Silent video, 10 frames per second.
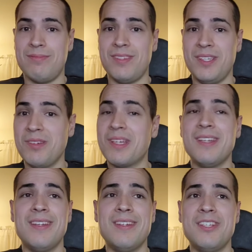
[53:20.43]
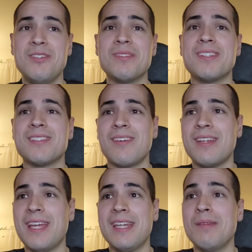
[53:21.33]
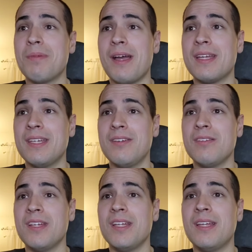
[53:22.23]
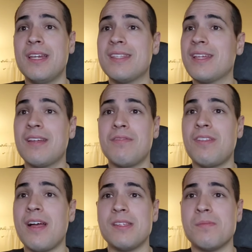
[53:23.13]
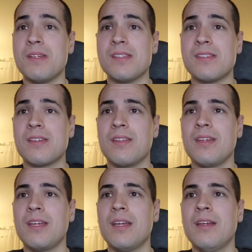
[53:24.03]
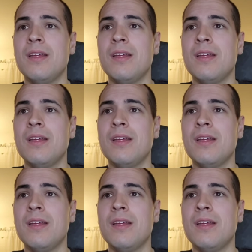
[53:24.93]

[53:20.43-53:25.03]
You can use this on any bike unit, anything that flies, basically.